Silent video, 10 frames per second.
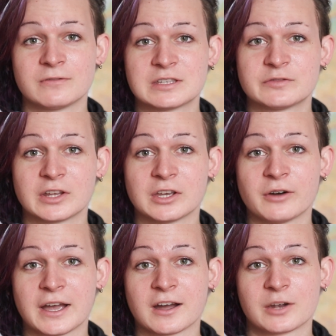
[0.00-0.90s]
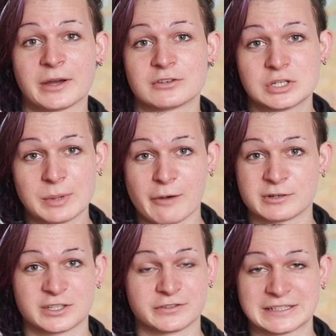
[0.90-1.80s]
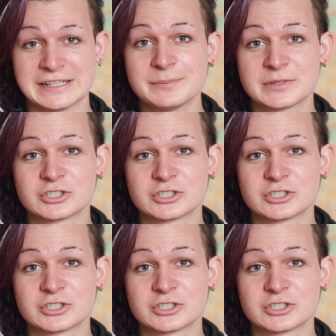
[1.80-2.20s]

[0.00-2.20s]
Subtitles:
of this video, I got about 2 hours of sleep,